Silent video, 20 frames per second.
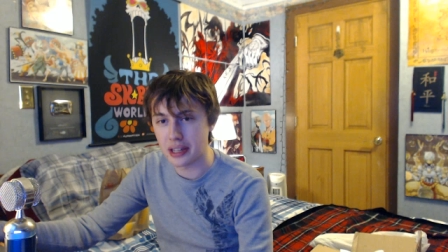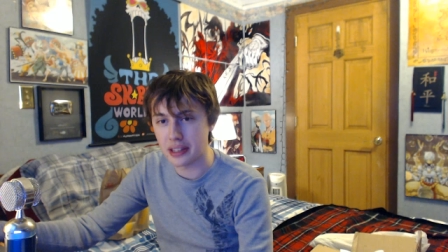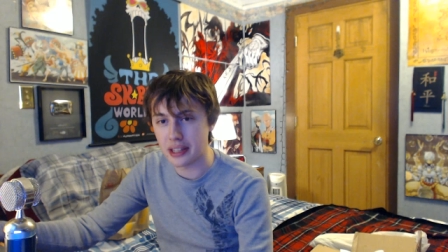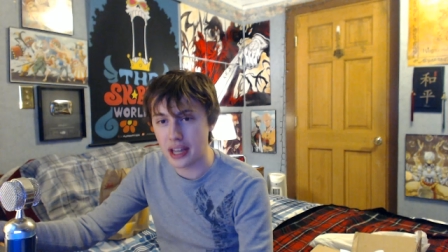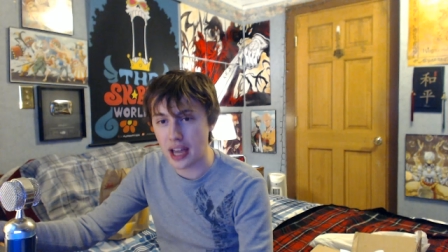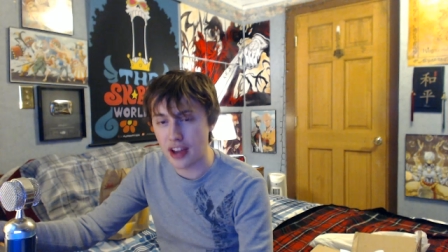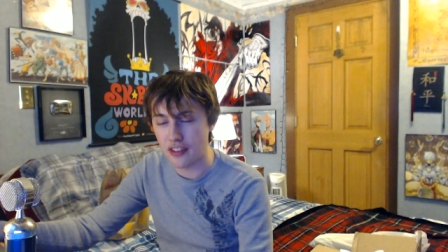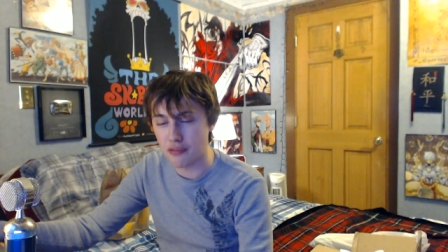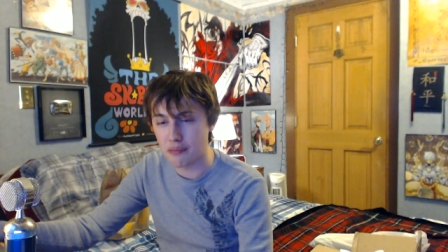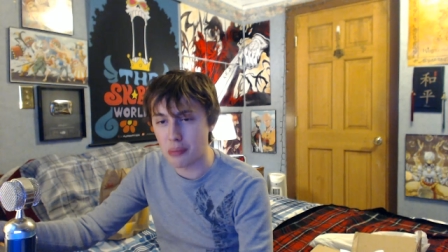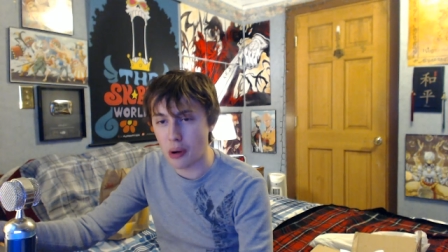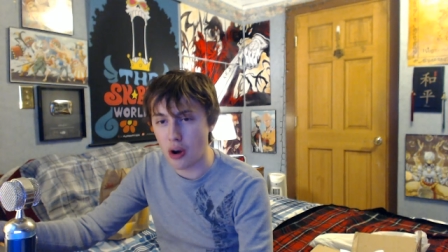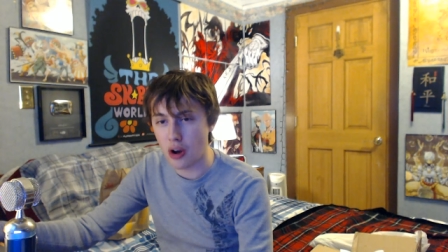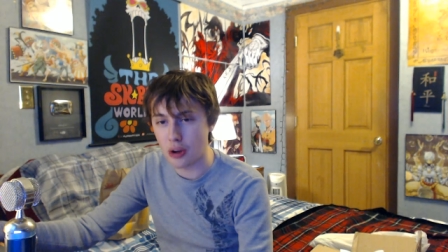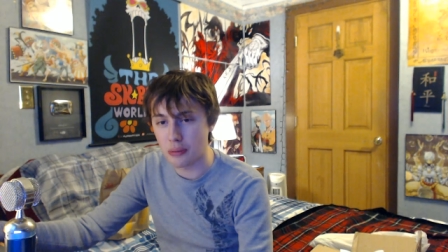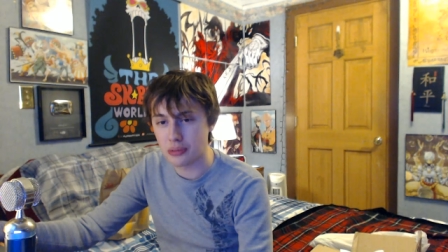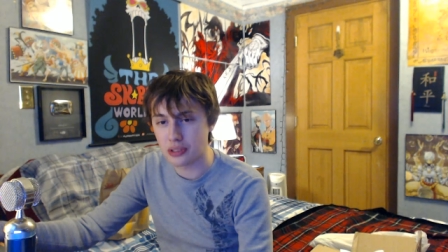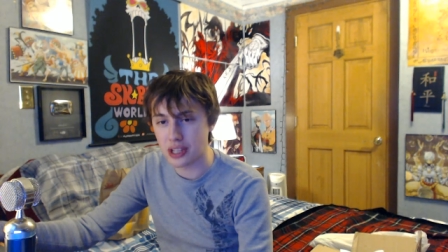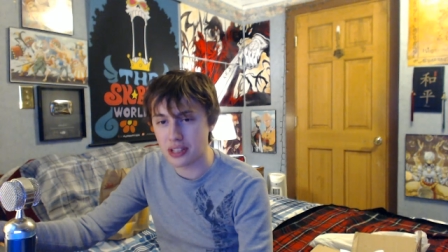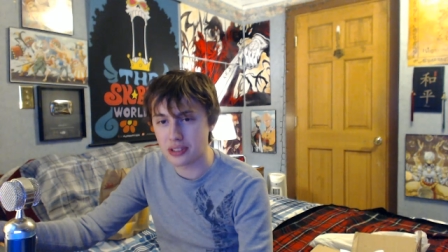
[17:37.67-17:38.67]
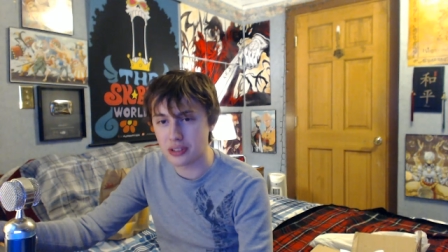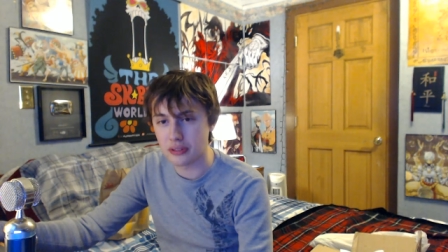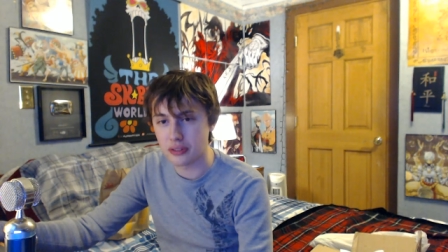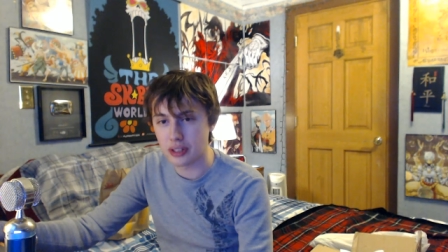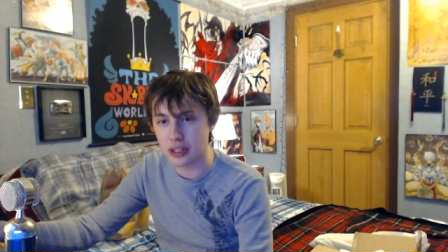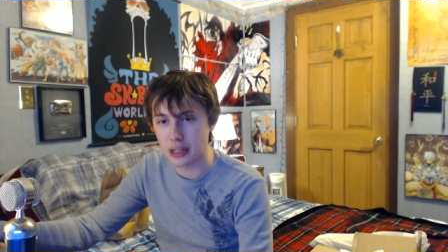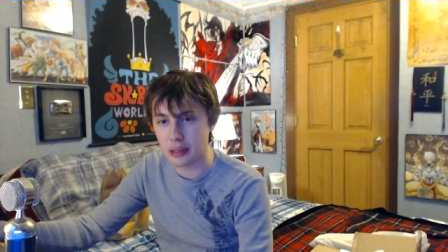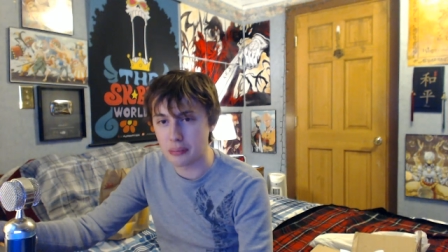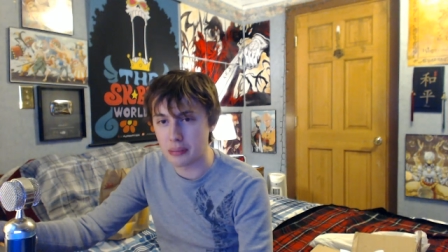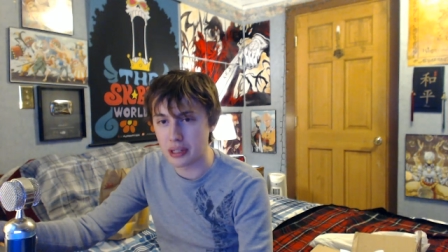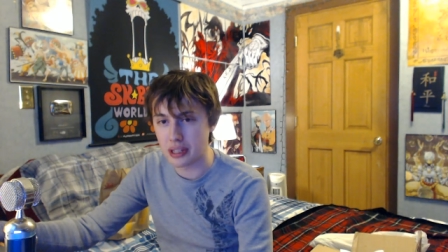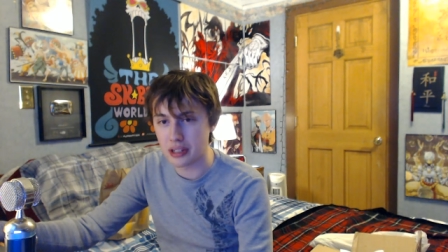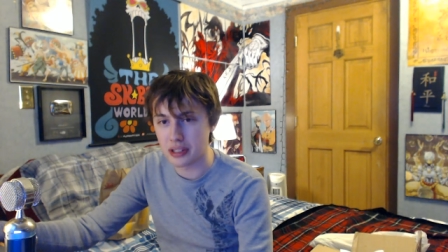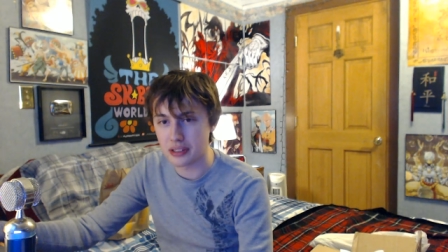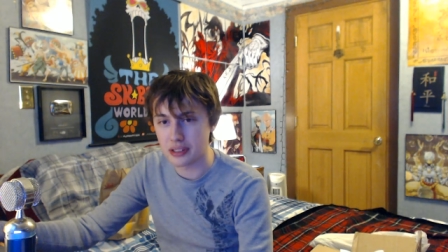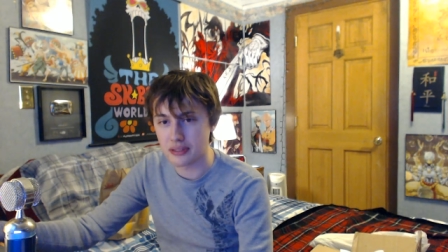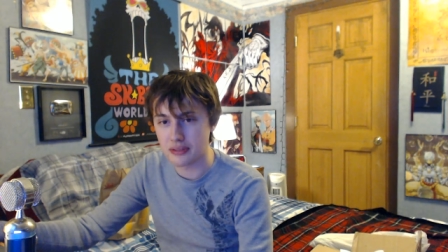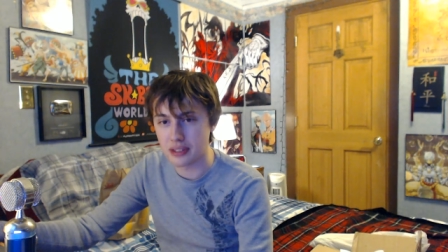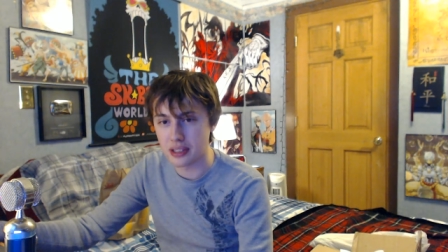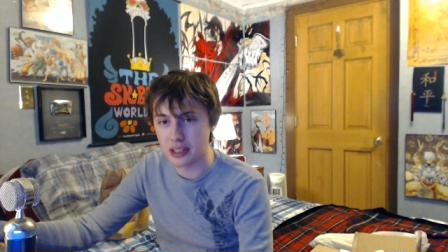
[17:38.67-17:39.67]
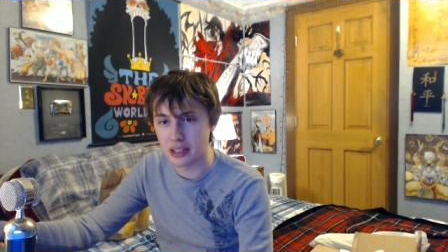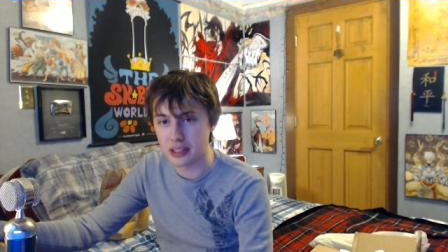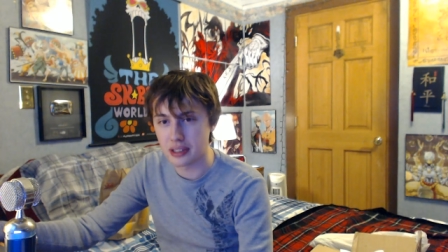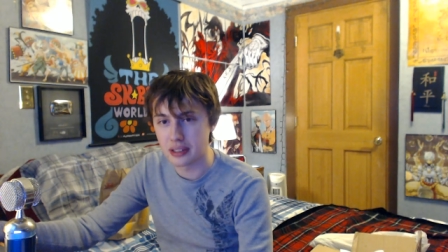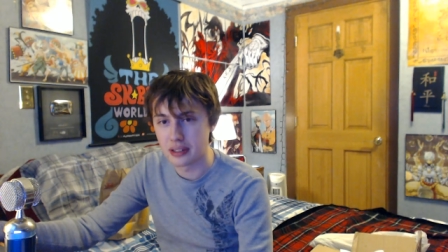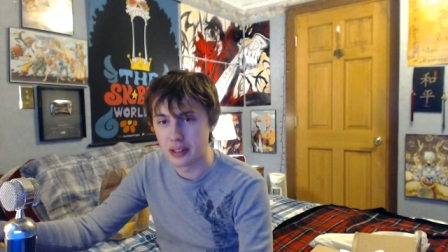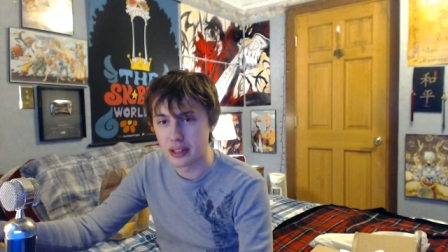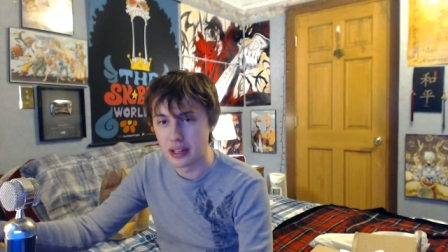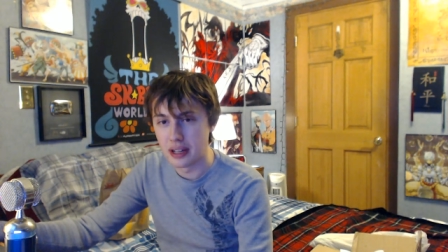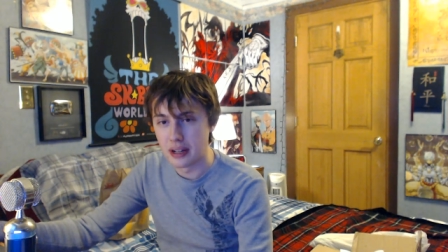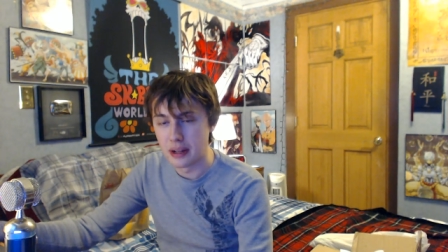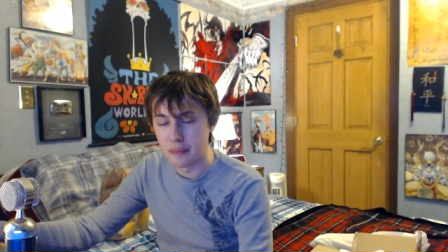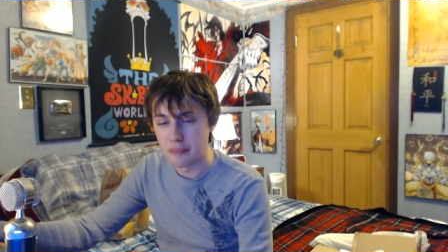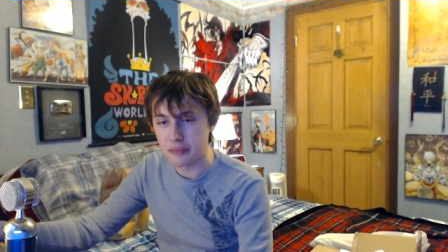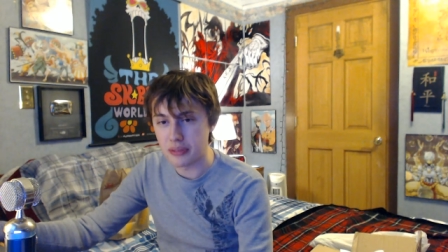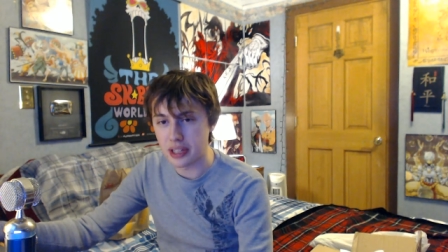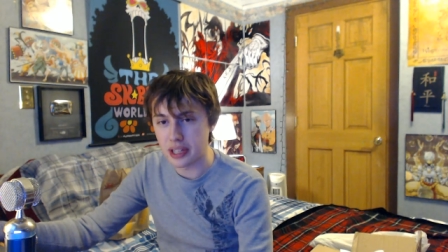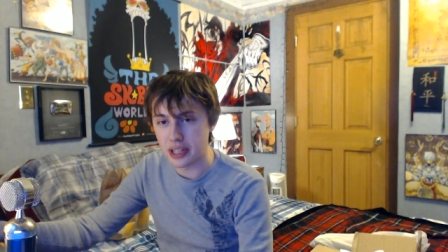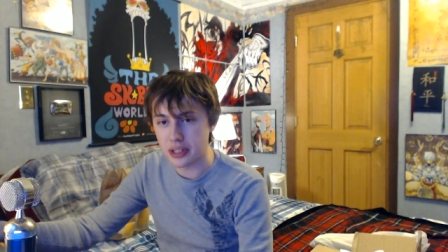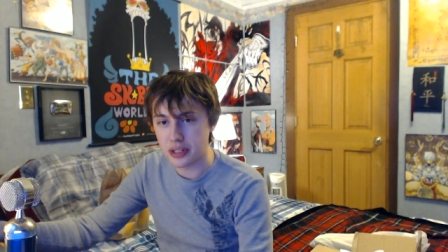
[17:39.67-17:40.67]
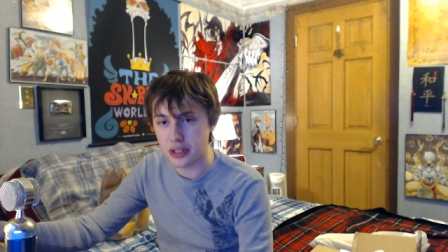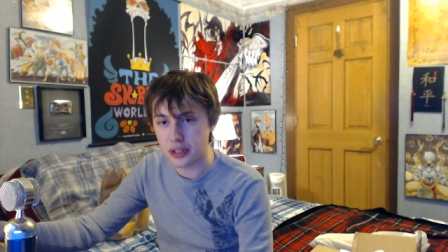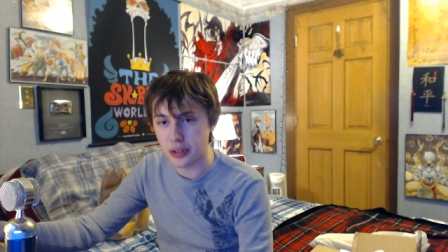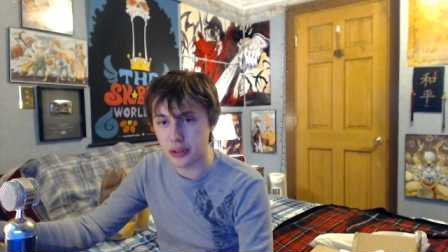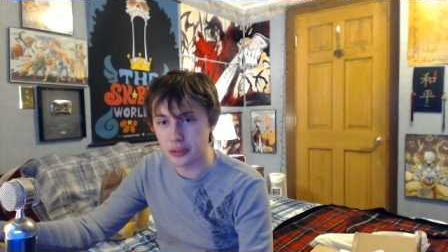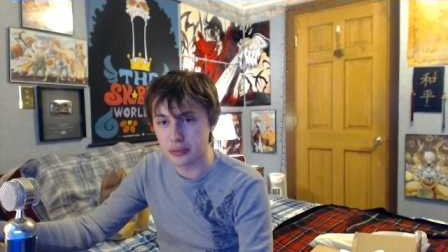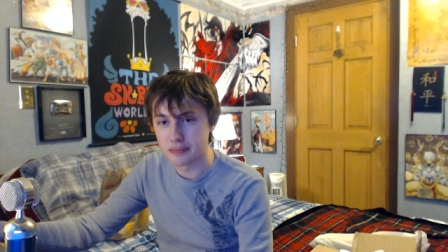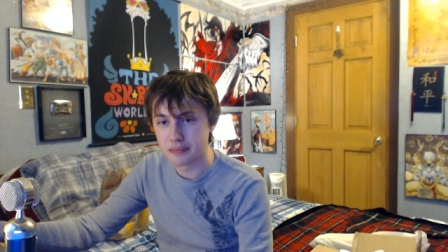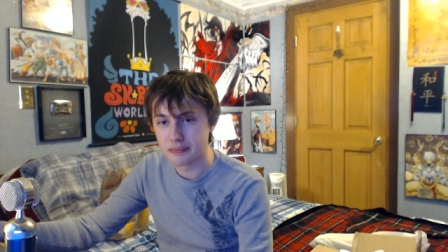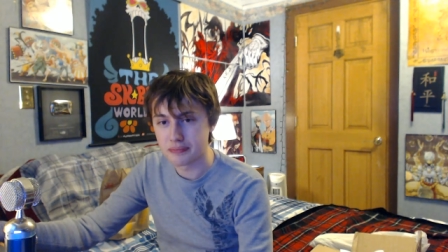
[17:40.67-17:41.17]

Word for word: the f bombs as of late because of the the issue.